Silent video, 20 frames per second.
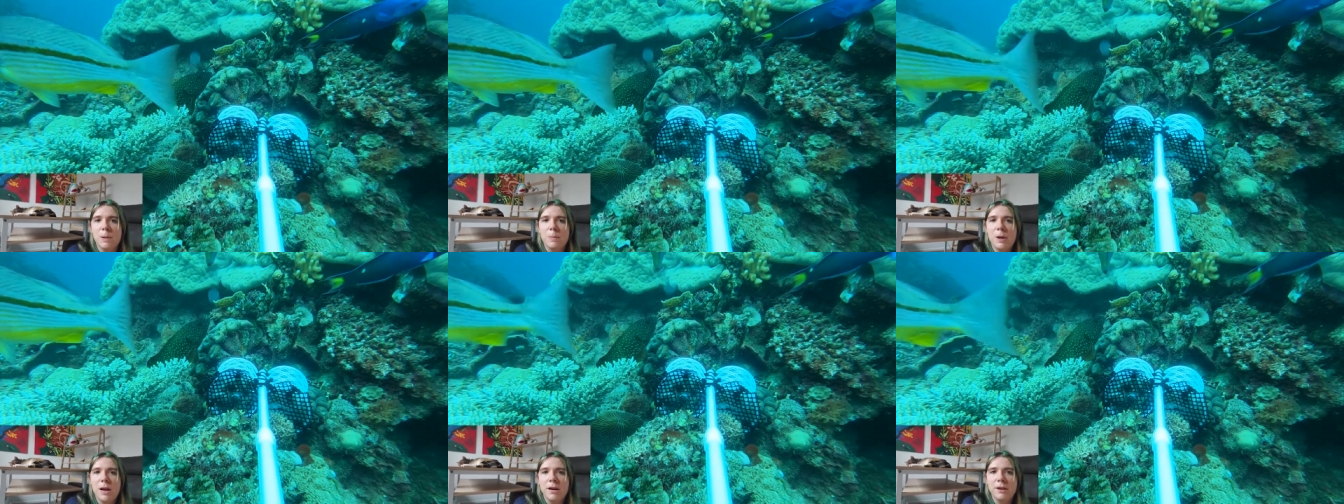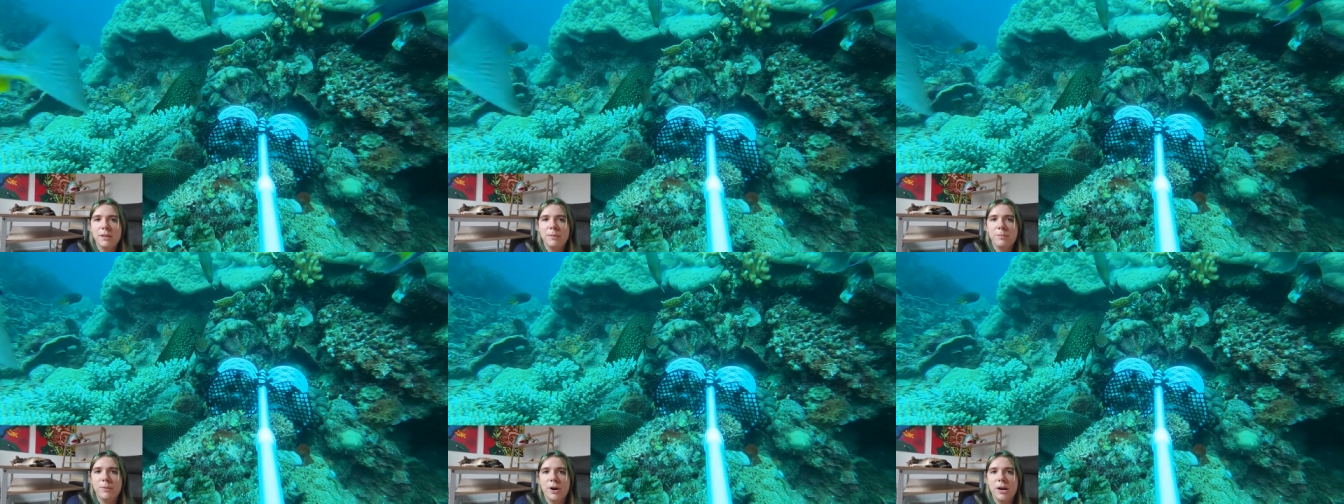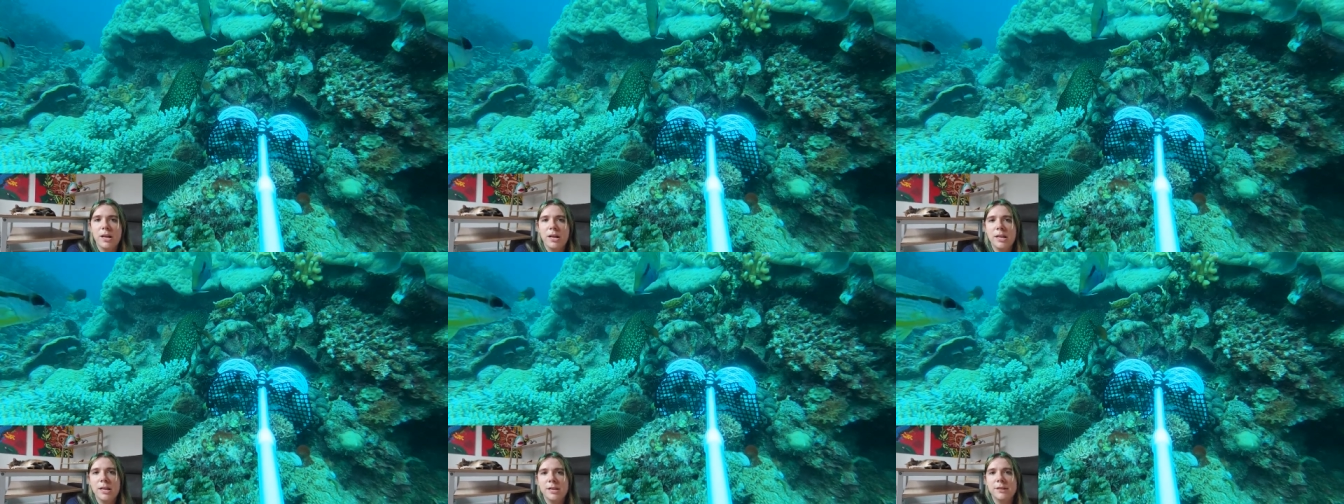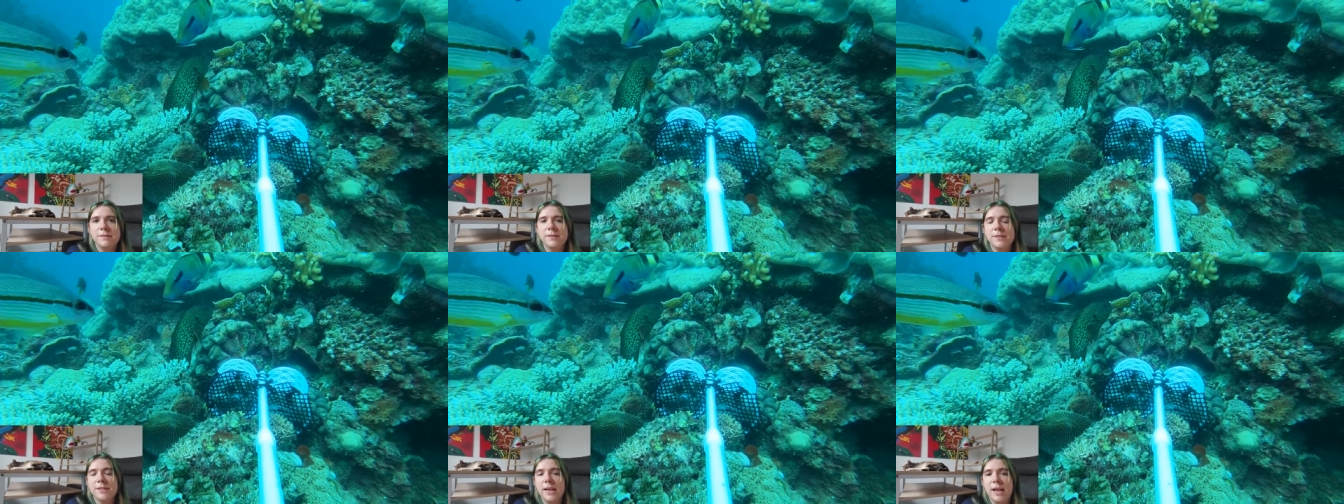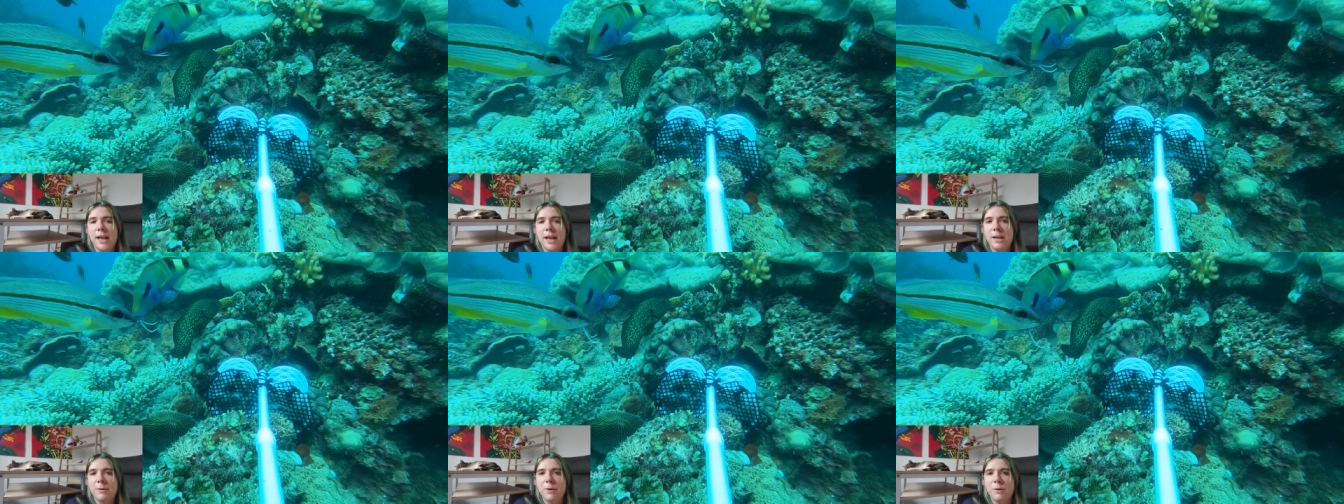part of the bruvs
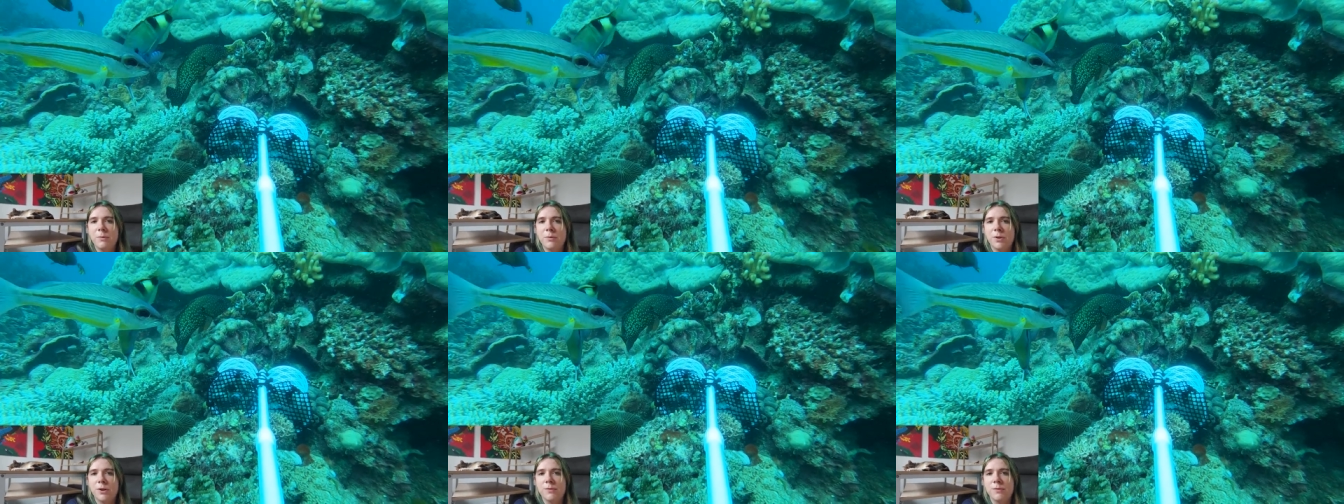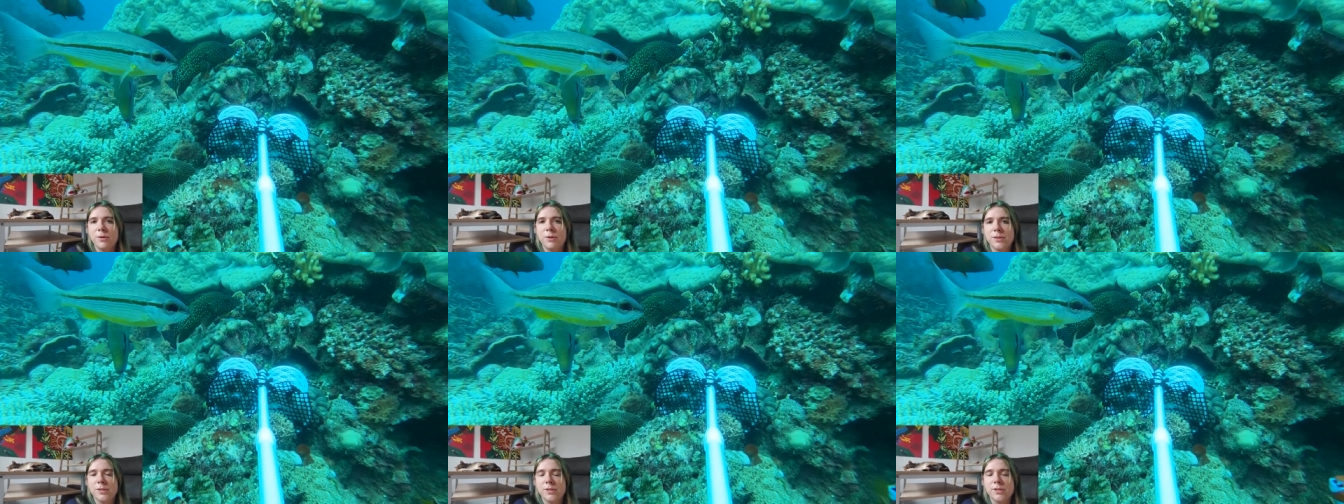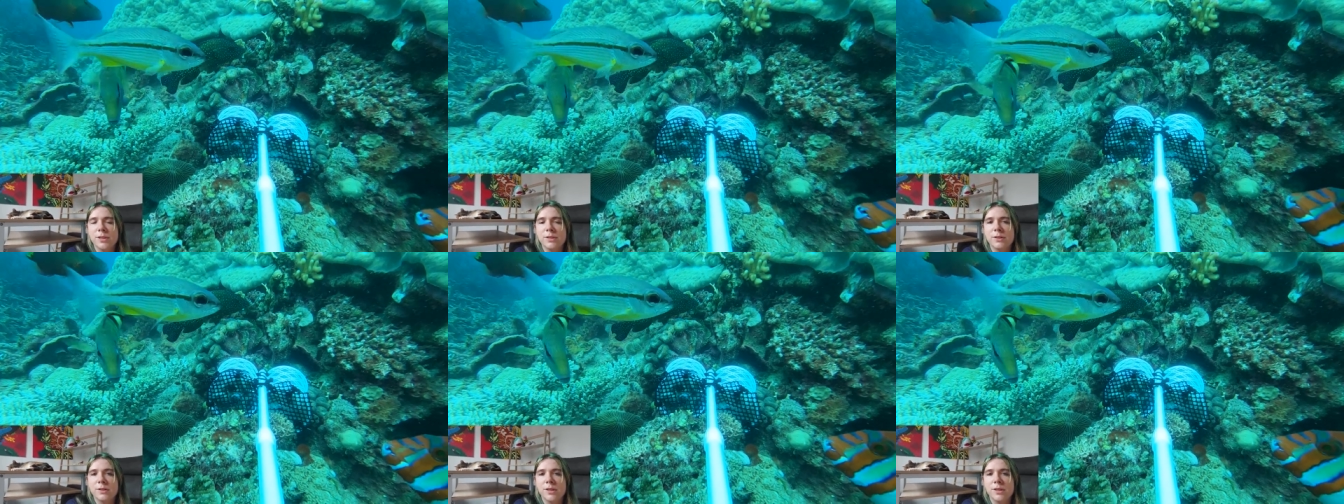and we would have also